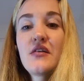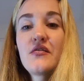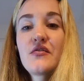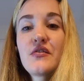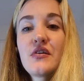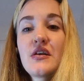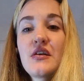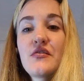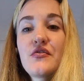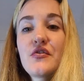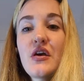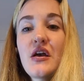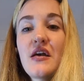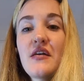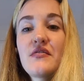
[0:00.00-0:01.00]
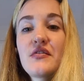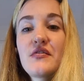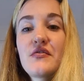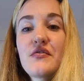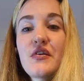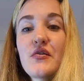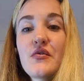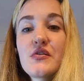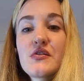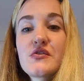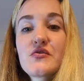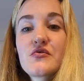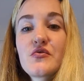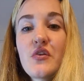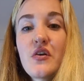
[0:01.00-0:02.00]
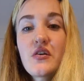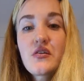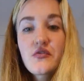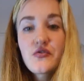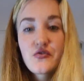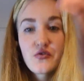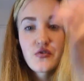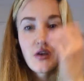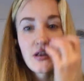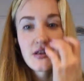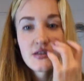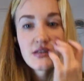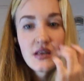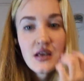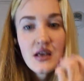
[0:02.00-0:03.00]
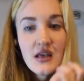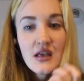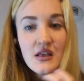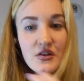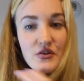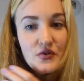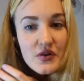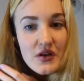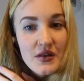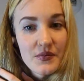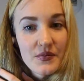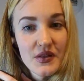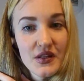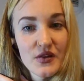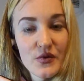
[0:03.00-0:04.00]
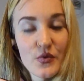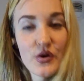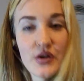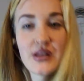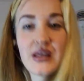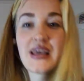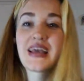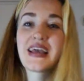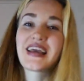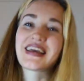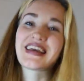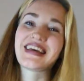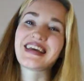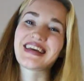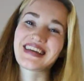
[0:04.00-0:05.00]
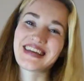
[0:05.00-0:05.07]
If you have a very strong friend, you can be the one hanging.